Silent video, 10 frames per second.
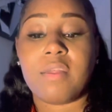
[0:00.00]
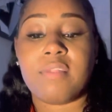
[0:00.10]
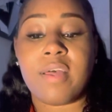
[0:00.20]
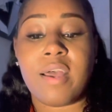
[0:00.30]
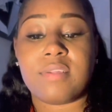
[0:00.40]

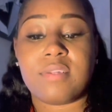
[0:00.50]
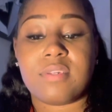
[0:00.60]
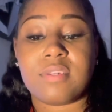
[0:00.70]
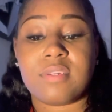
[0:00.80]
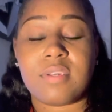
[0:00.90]
that
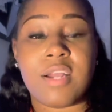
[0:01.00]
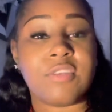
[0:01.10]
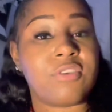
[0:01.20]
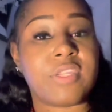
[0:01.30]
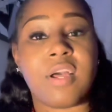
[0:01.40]
I
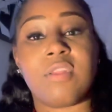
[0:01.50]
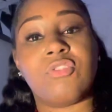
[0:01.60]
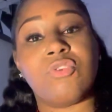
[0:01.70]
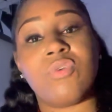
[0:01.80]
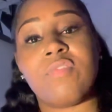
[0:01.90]
just kind of
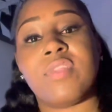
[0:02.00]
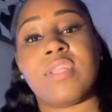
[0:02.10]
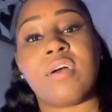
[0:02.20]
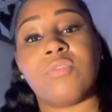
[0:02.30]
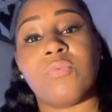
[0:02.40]
threw everything
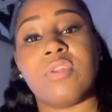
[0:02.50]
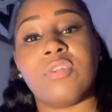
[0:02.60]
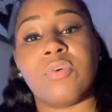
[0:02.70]
out the window.